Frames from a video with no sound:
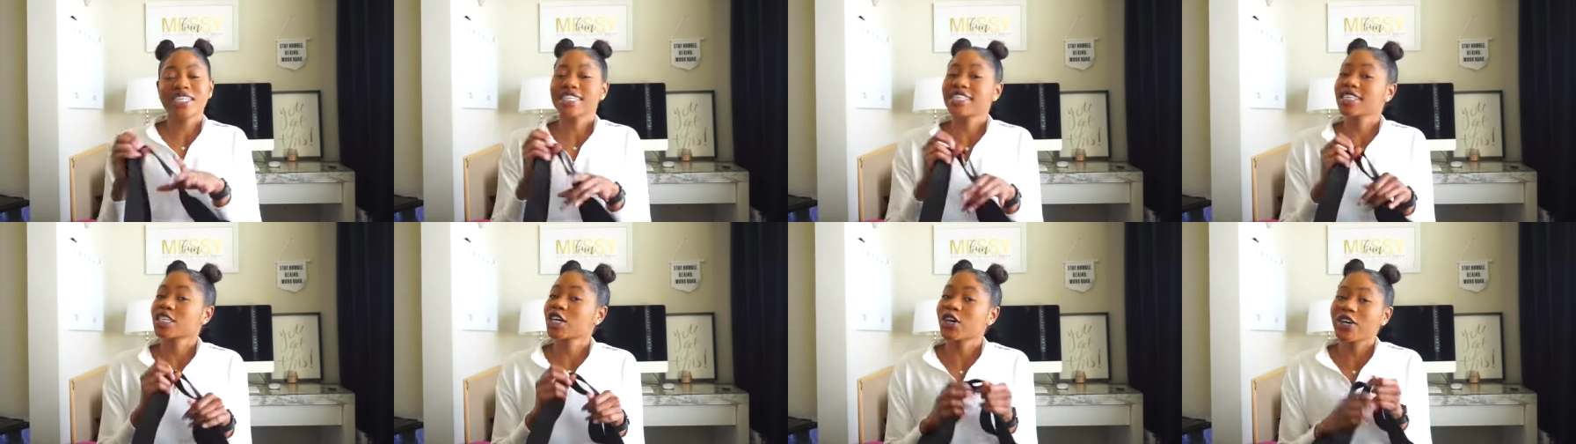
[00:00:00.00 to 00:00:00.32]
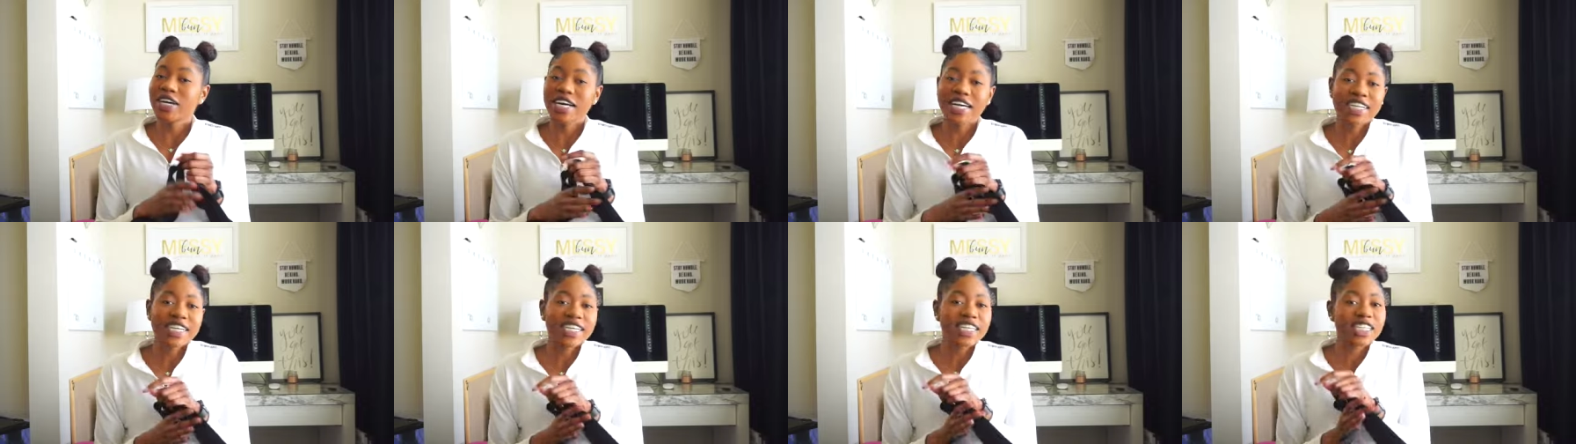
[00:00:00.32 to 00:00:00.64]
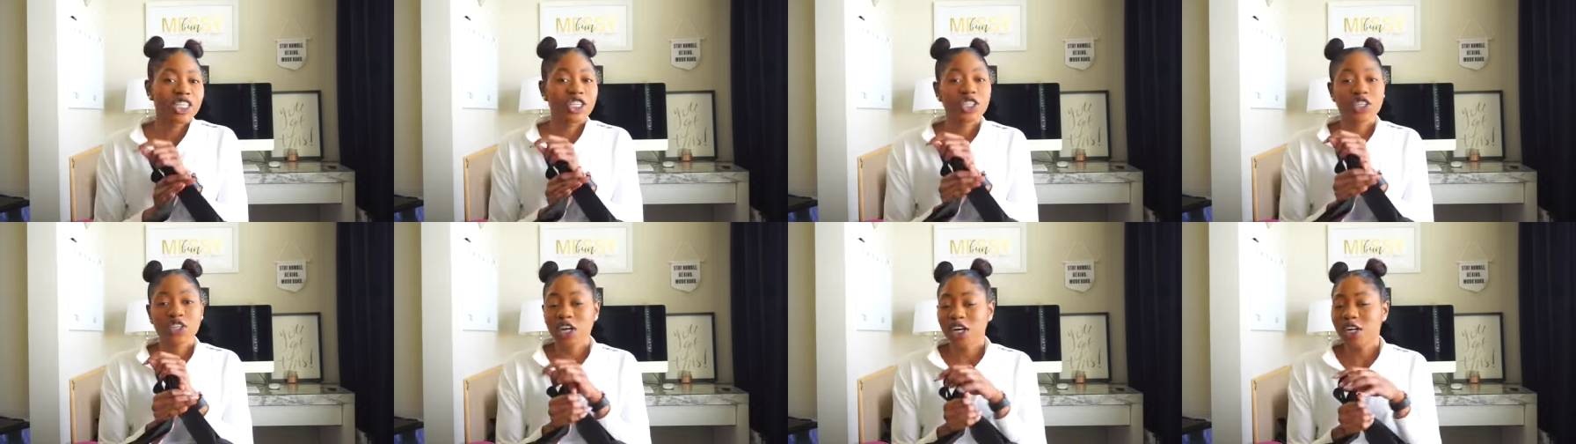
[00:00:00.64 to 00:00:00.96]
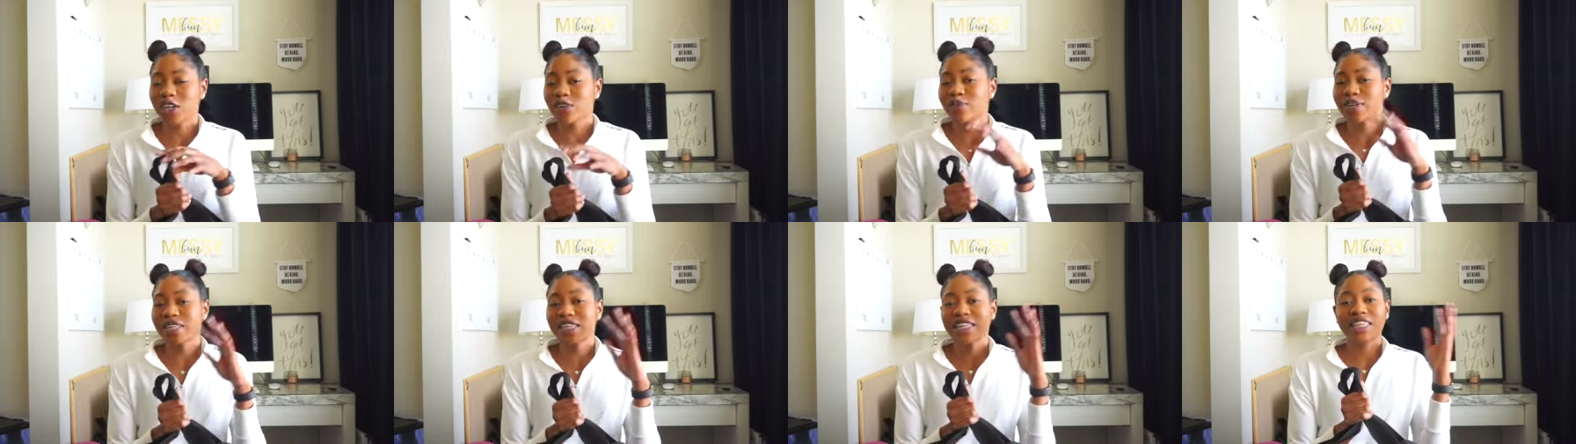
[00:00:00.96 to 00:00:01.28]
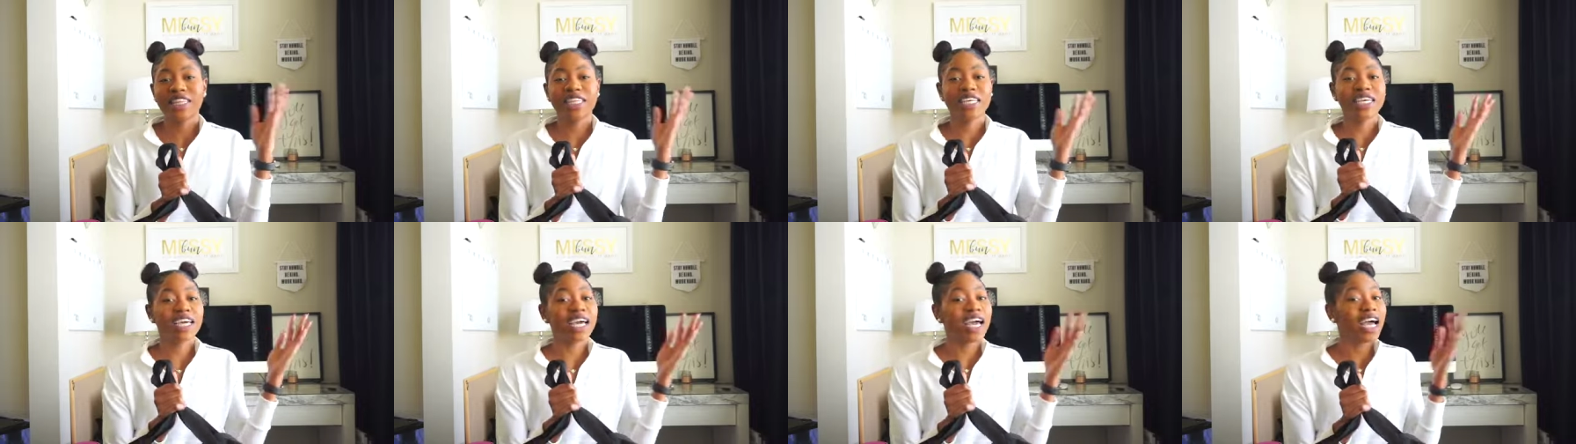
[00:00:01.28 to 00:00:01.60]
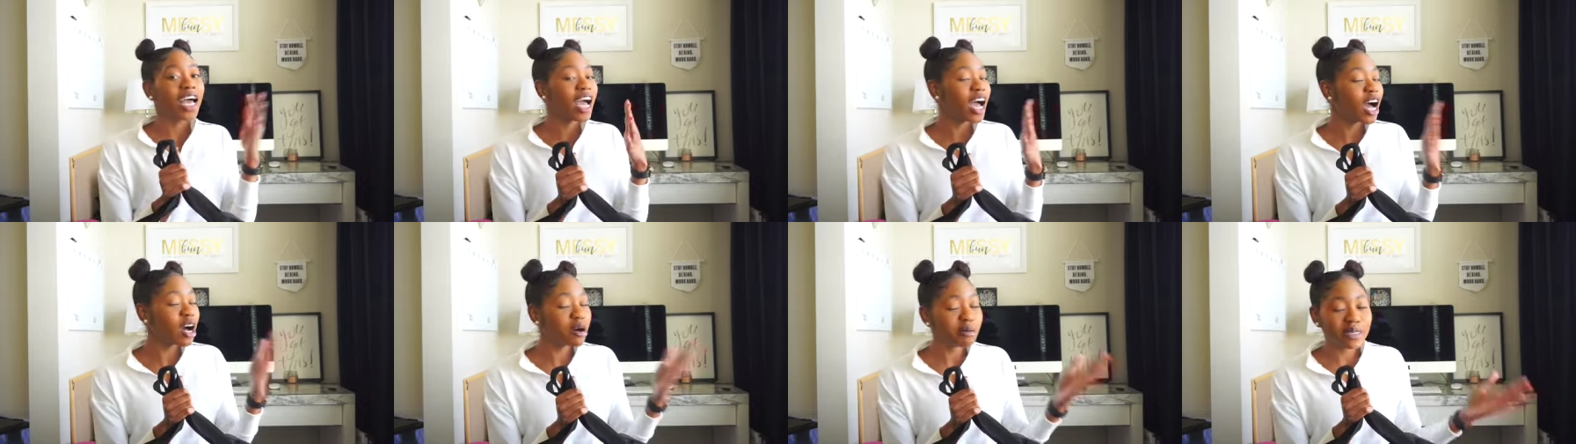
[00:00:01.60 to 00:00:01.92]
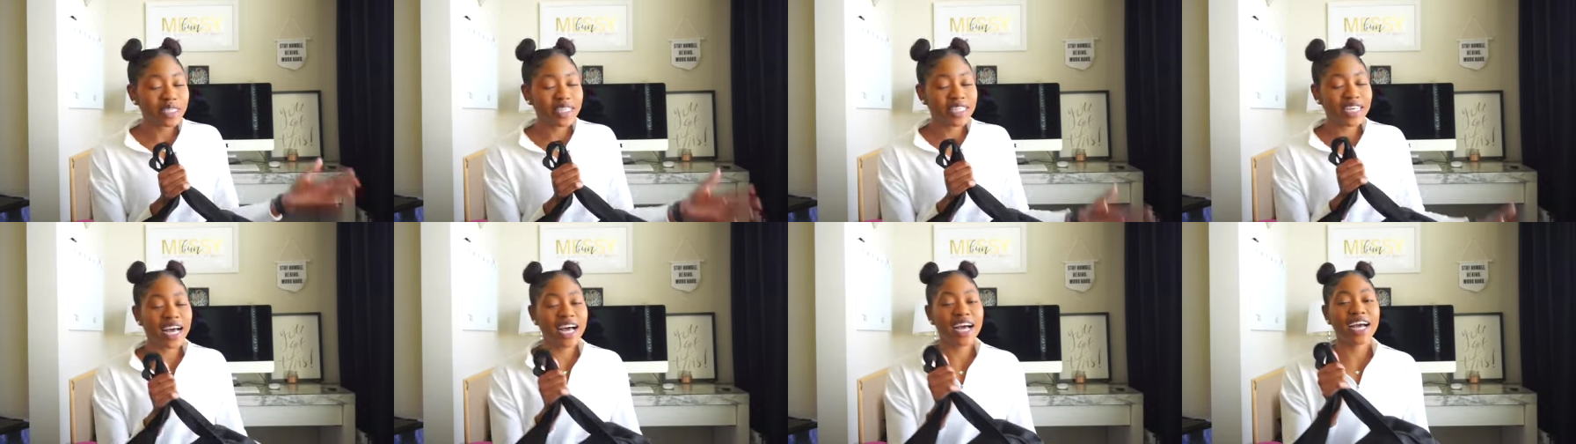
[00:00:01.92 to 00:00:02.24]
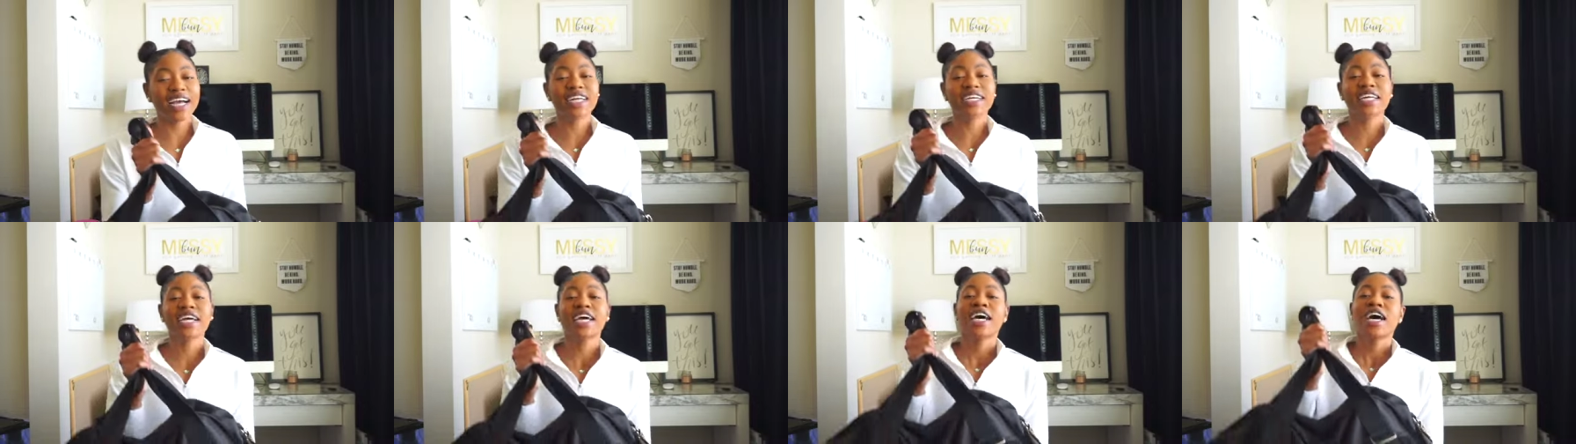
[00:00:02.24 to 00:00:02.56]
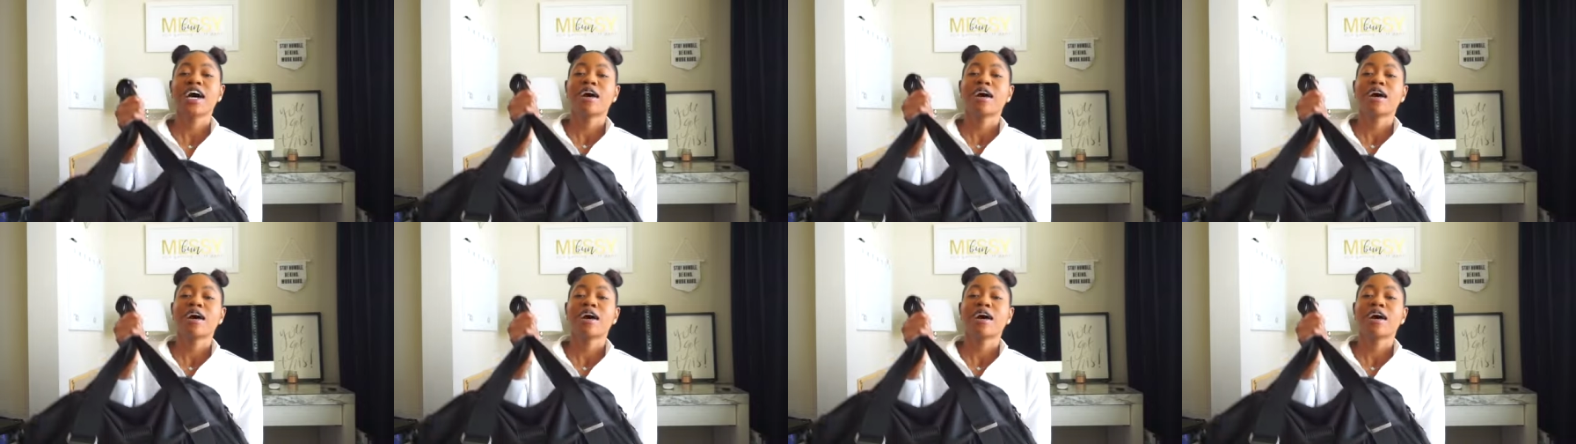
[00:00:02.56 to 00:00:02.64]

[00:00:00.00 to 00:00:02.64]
let's go ahead and start with the outside.